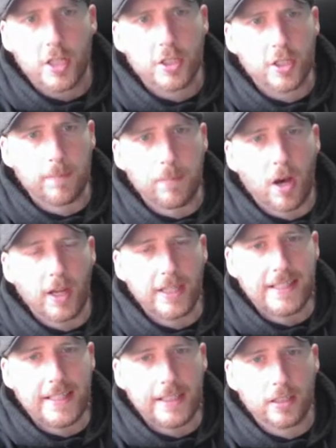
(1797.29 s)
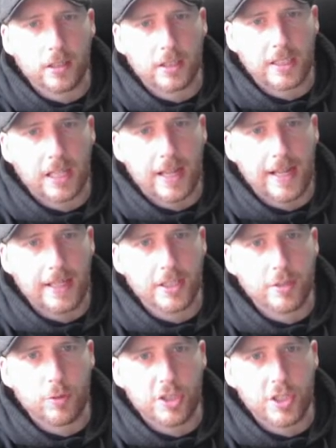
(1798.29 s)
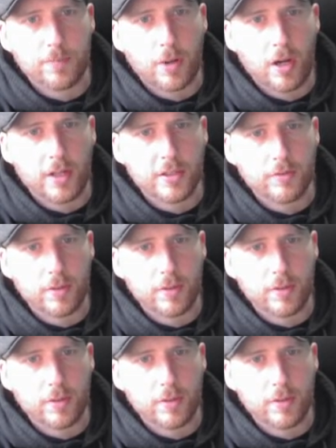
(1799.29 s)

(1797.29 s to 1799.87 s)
to the pineal gland, which is part of the